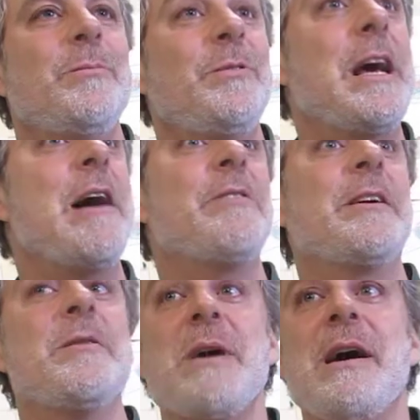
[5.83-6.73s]

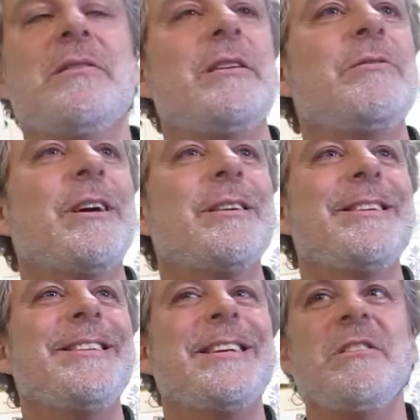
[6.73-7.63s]
staffing capacity,
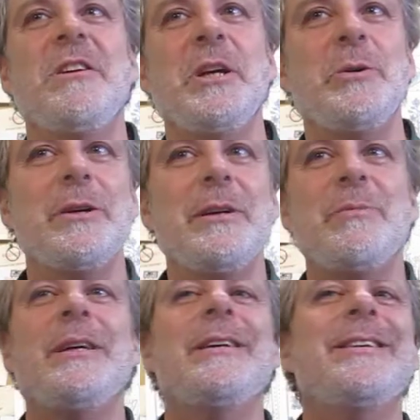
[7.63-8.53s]
frankly, to continually
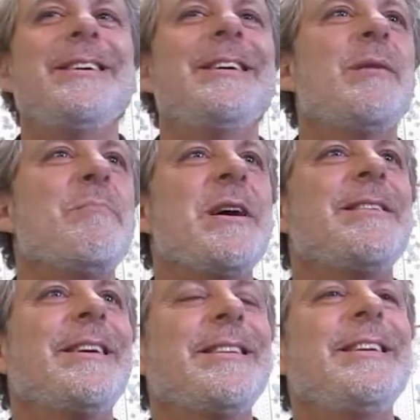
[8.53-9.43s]
be
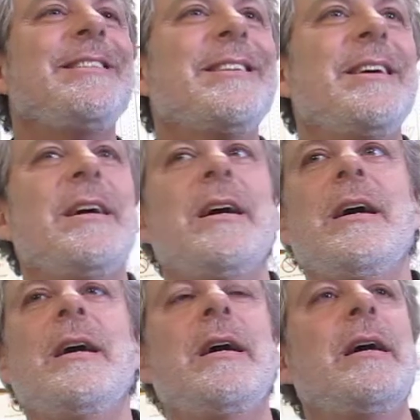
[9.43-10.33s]
amending these
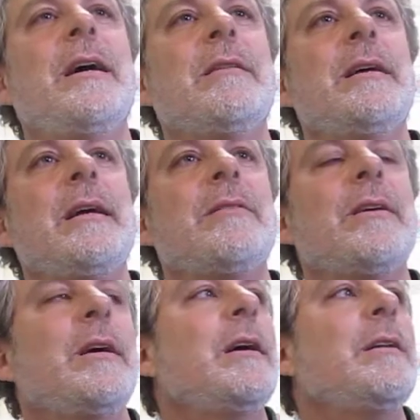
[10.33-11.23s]

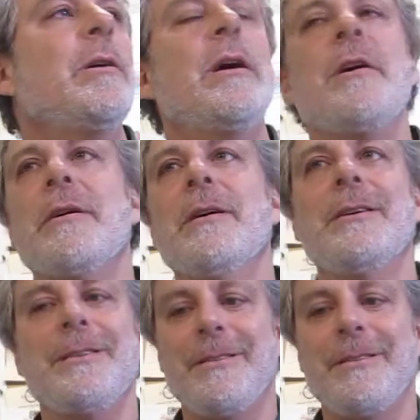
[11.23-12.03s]
things. There are other